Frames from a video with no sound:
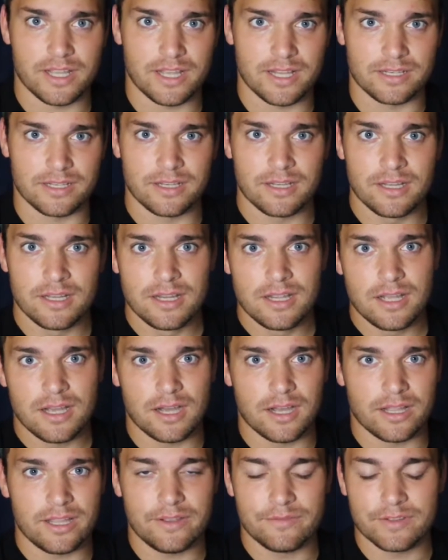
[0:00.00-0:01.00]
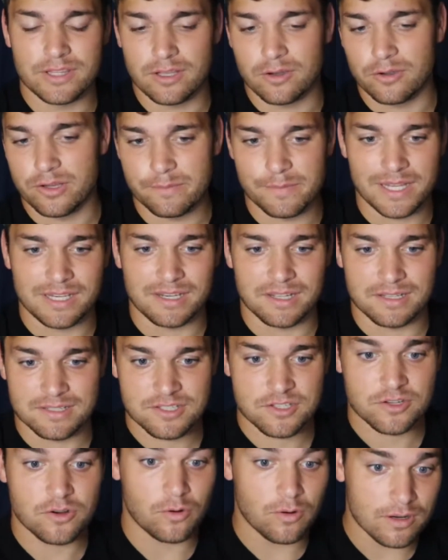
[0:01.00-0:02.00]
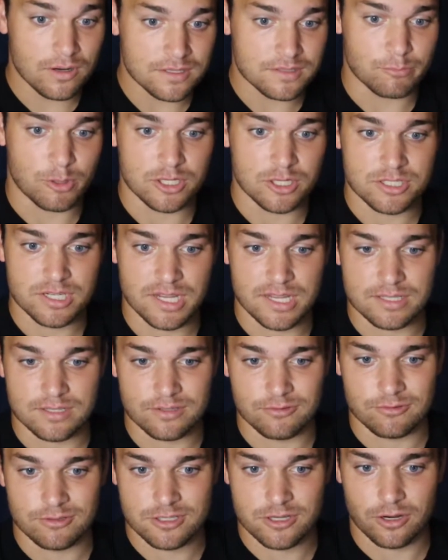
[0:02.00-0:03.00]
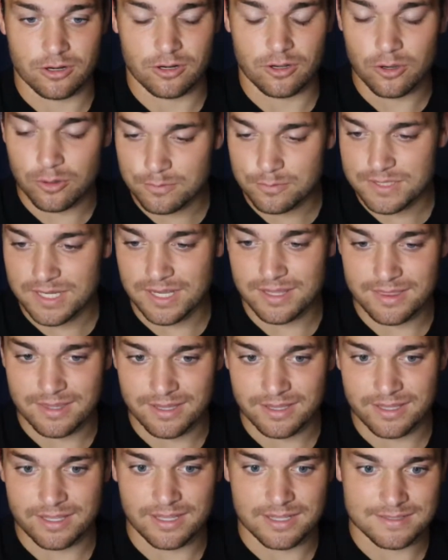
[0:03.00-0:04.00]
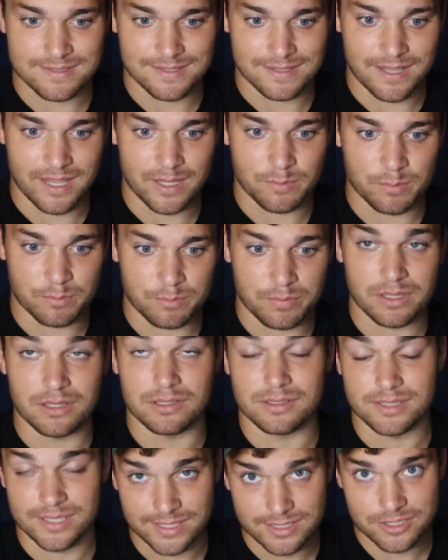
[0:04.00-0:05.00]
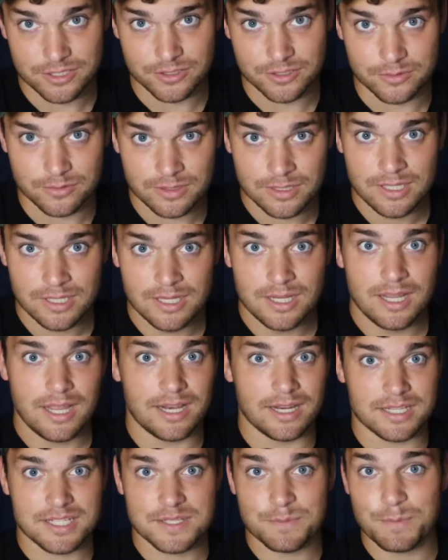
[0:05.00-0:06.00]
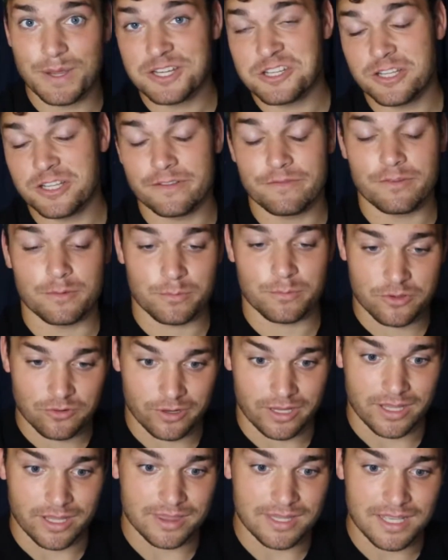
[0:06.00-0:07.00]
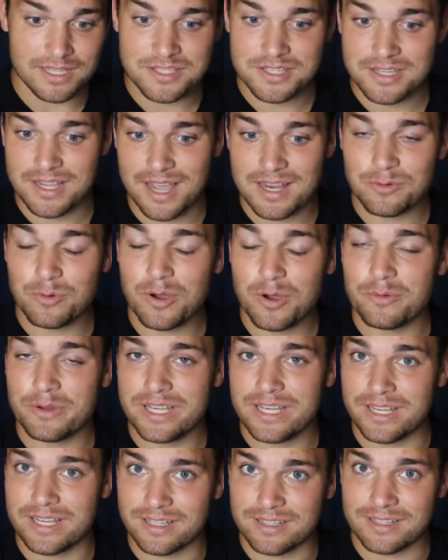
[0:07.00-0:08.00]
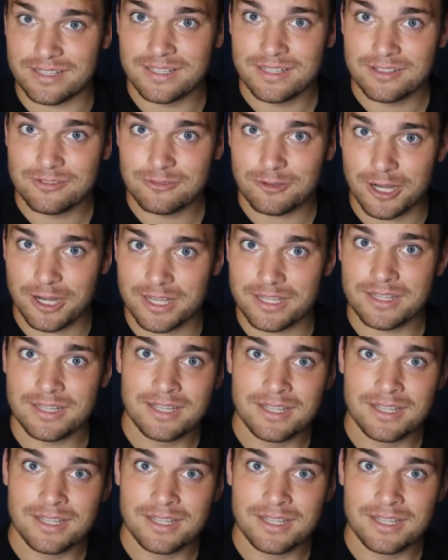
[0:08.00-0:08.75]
And even though he might not score as much as a Richard Holmes, I think he has the capability to. And especially from three. And that's kind of what we need, right?